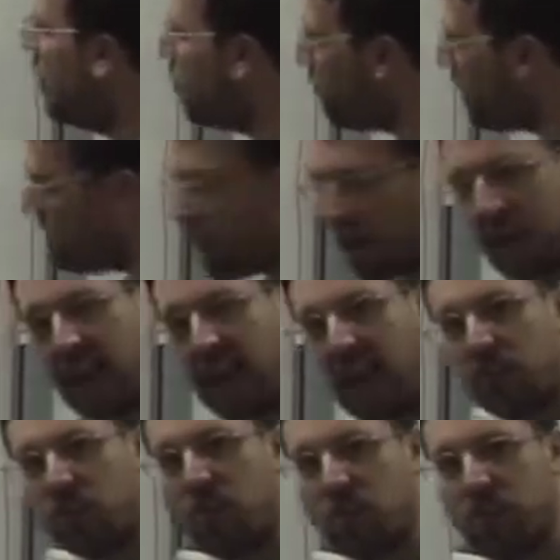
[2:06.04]
we then
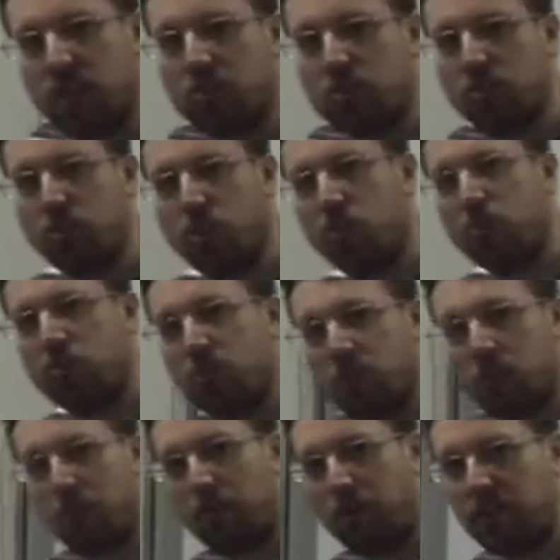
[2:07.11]
hand over control to
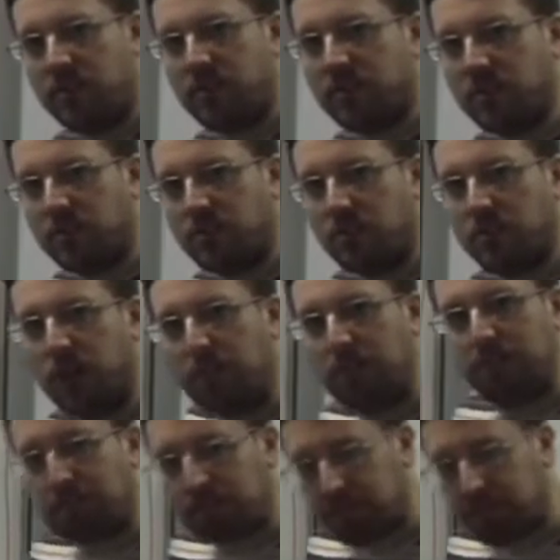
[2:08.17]
the operating system. Now,